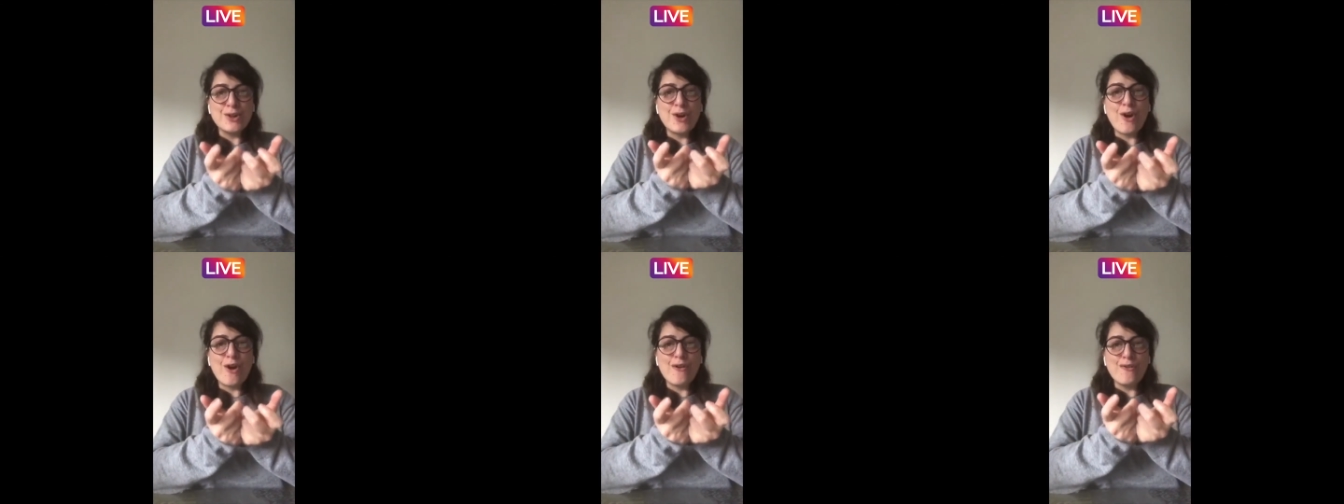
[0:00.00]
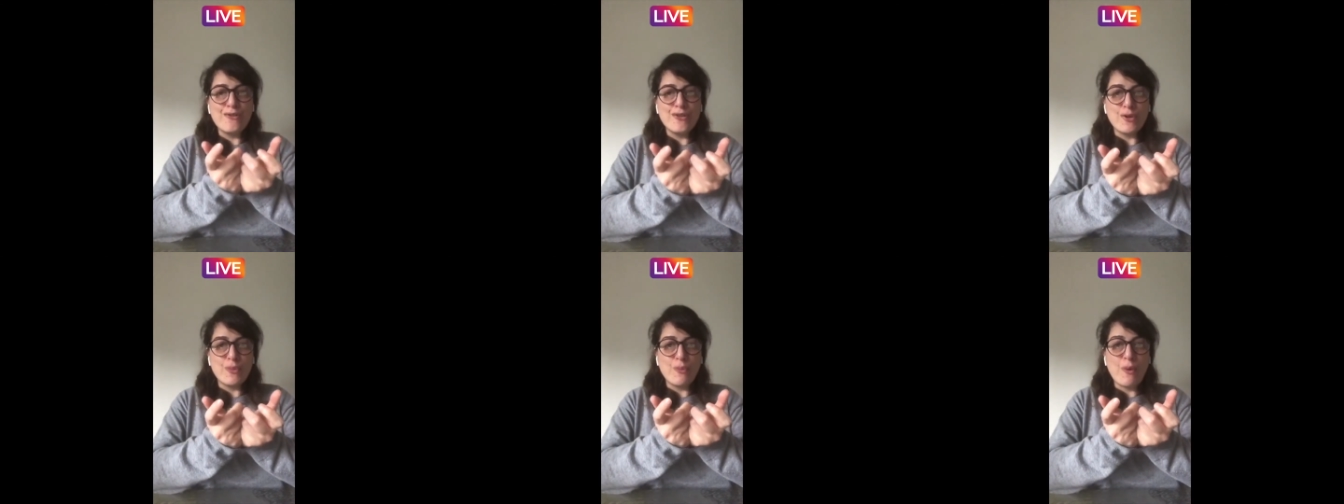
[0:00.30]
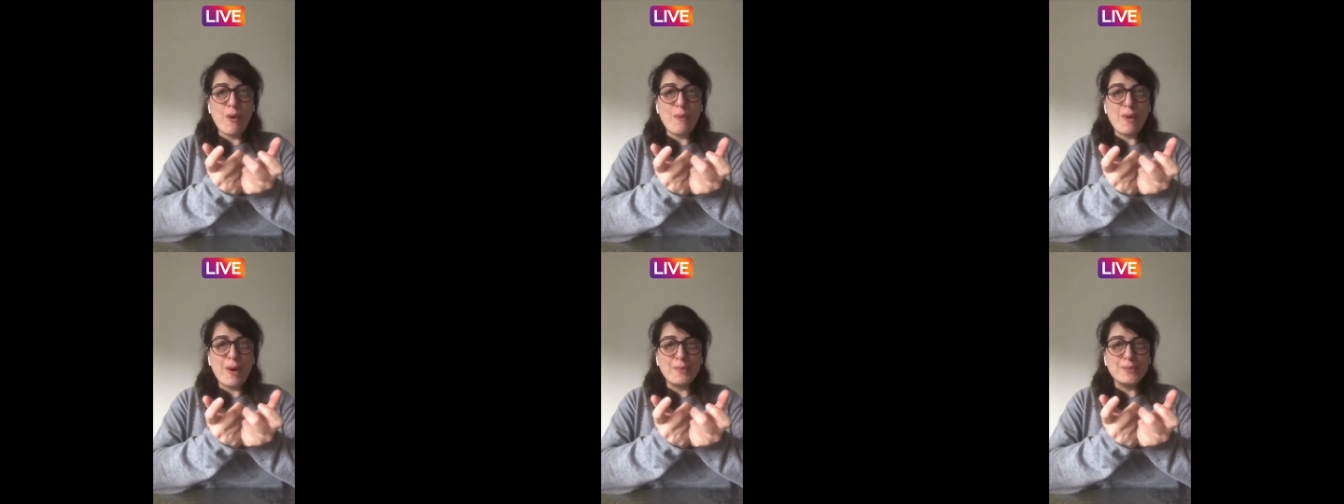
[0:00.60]
of your
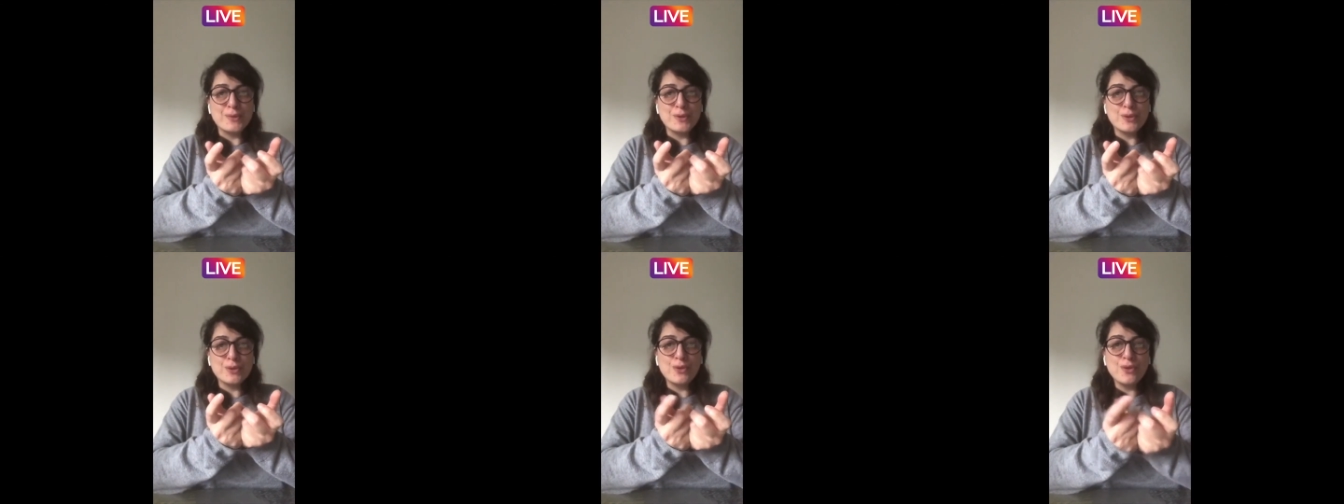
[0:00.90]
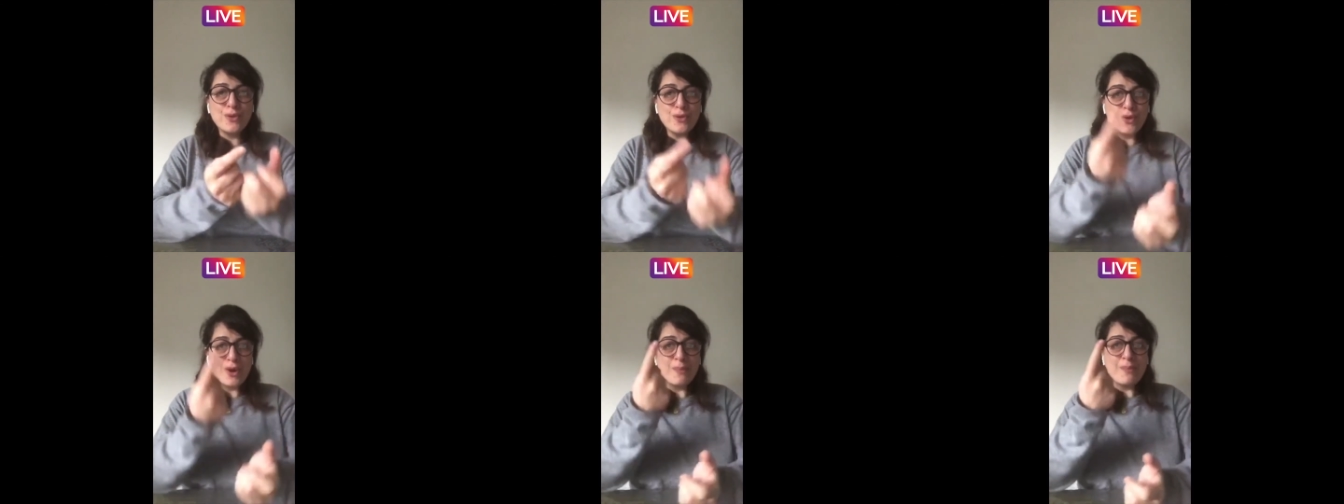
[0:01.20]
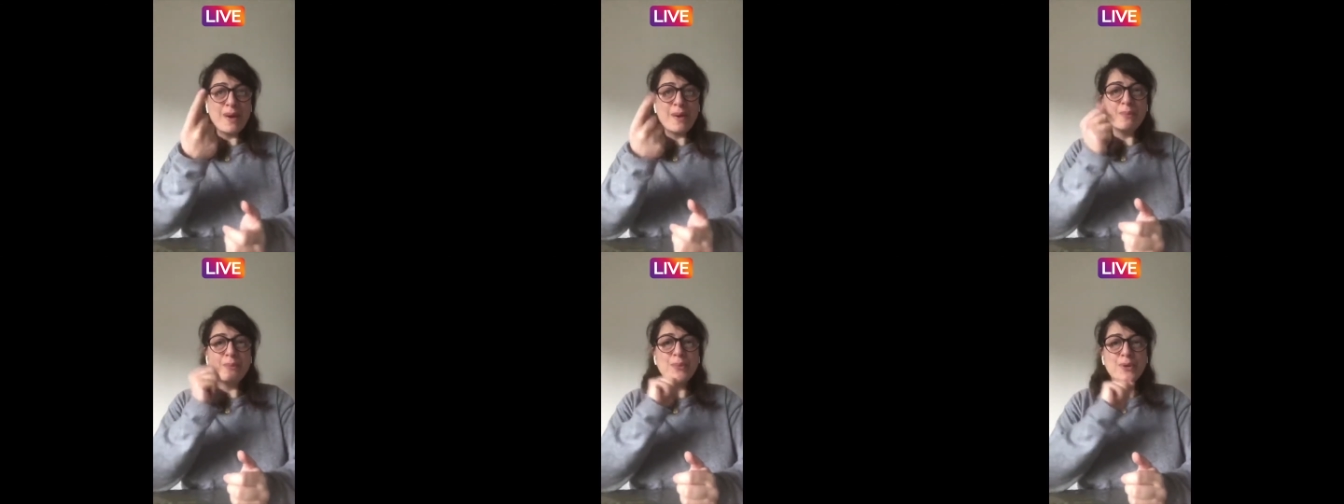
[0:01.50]
pop-up store
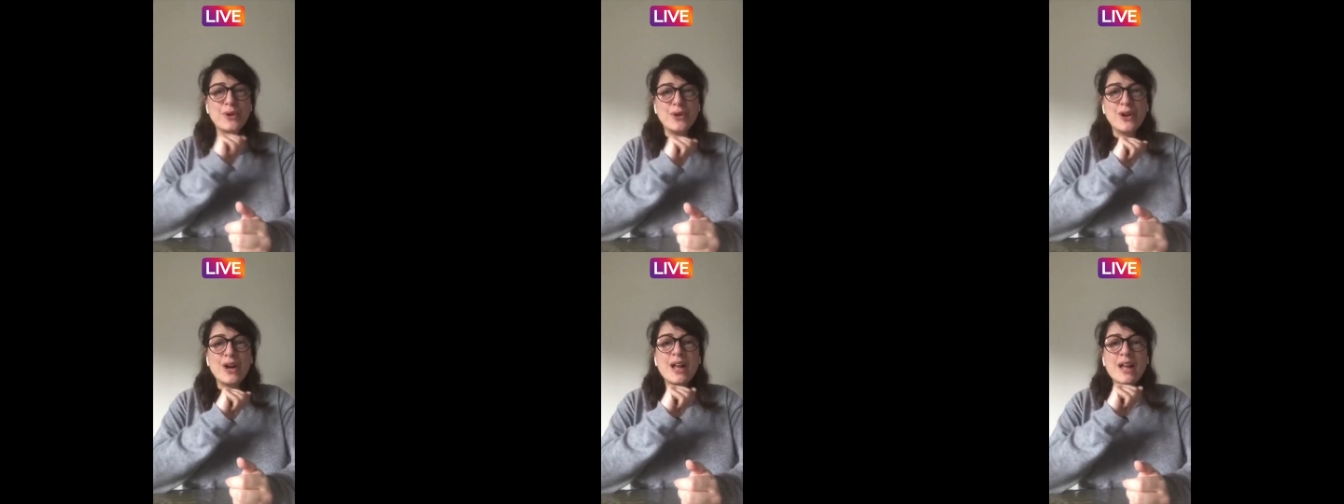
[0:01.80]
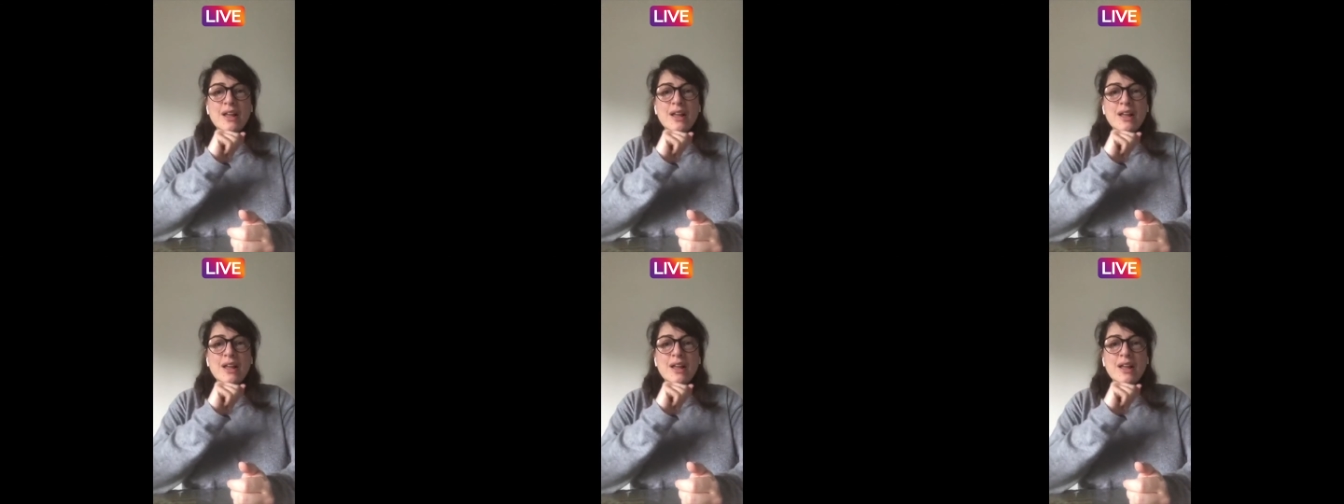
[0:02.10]
remember